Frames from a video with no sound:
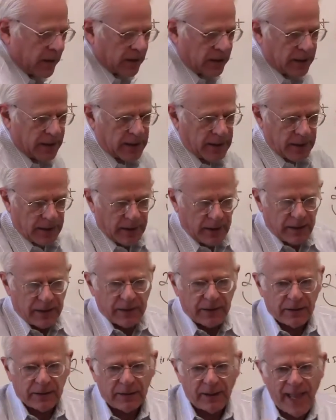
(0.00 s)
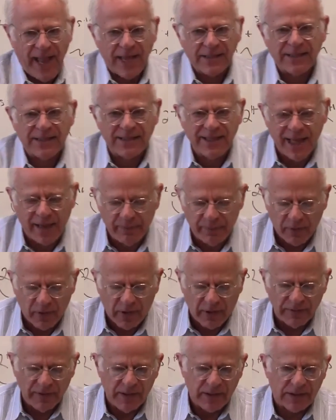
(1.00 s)
Okay. Last step
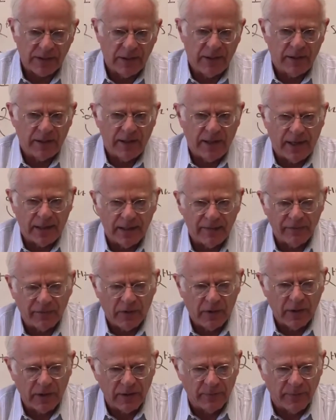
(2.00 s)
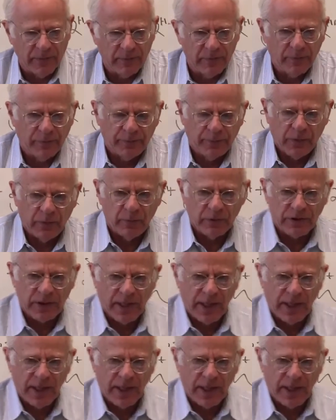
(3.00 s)
on this kind of argument, which